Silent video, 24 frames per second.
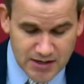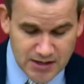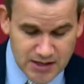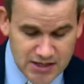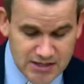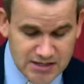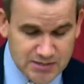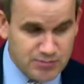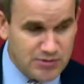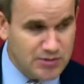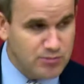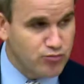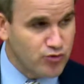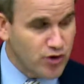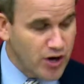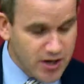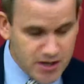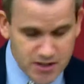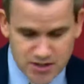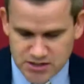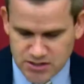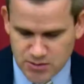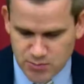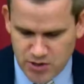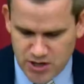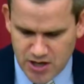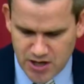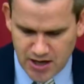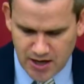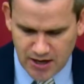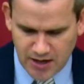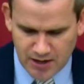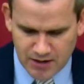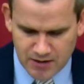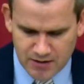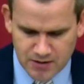need to be brought into
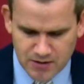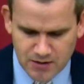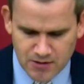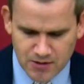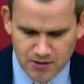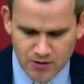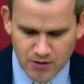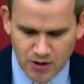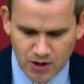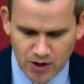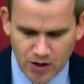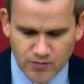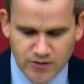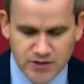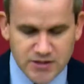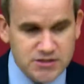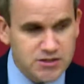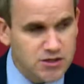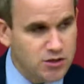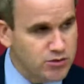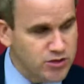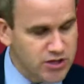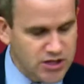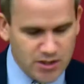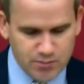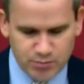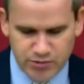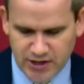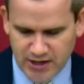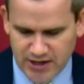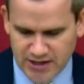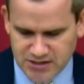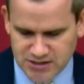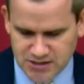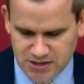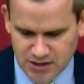being. All this only
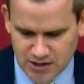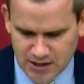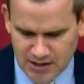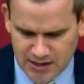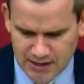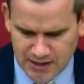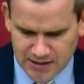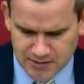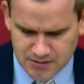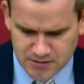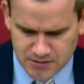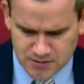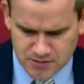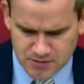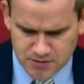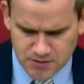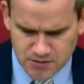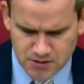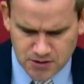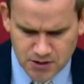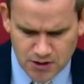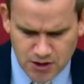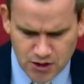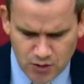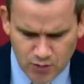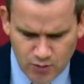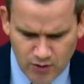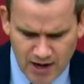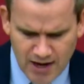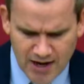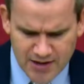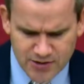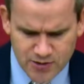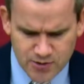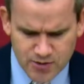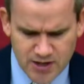applies to God.
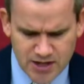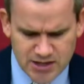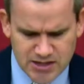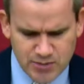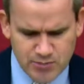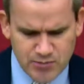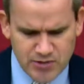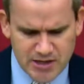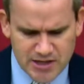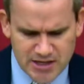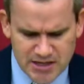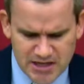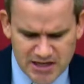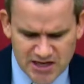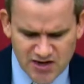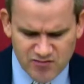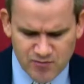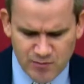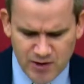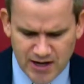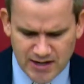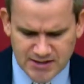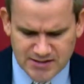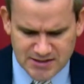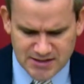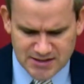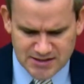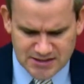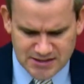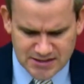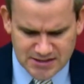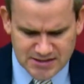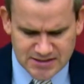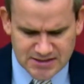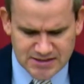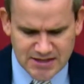Rather, at the beginning of my
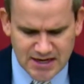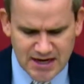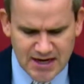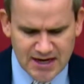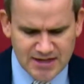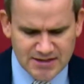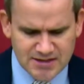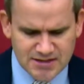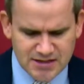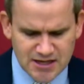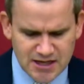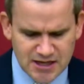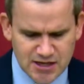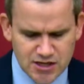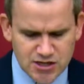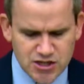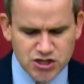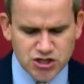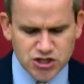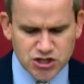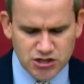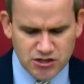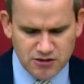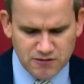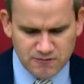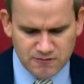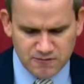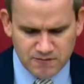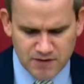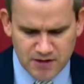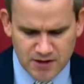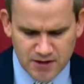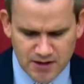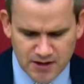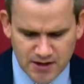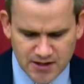existence stands an initiative,
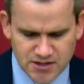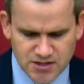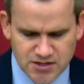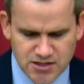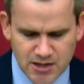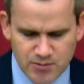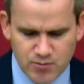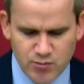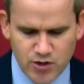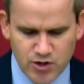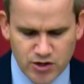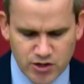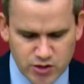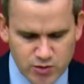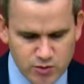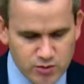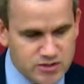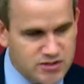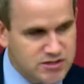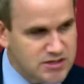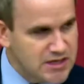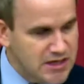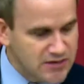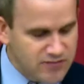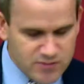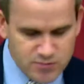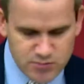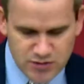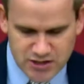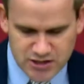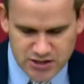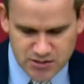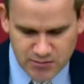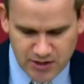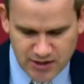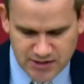a someone who has given me
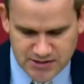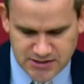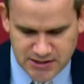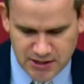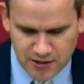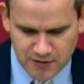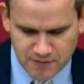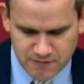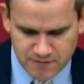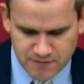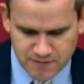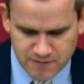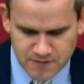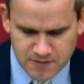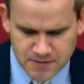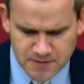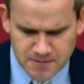to myself.